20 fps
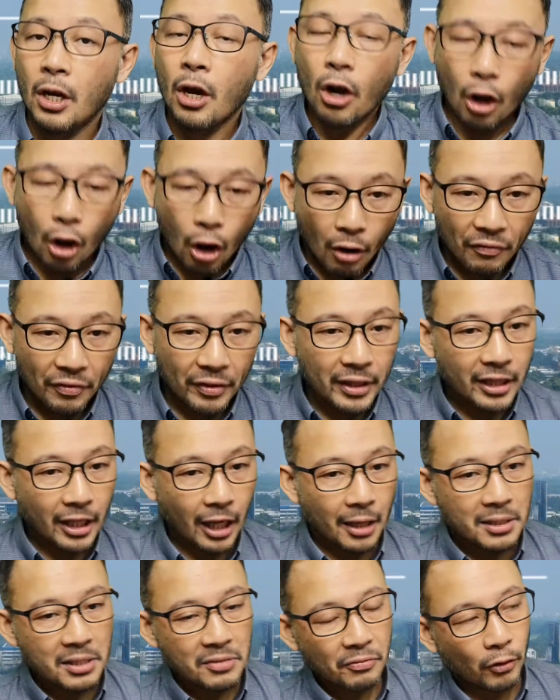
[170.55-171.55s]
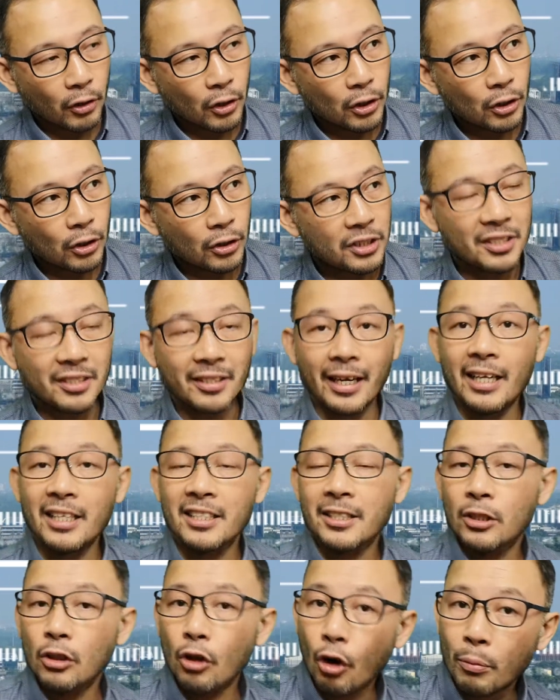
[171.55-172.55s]
Oftentimes, for your strengths
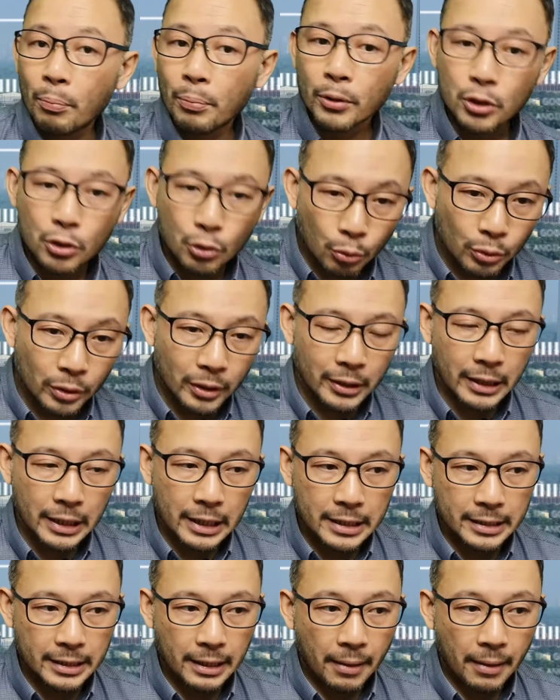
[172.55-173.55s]
and opportunities,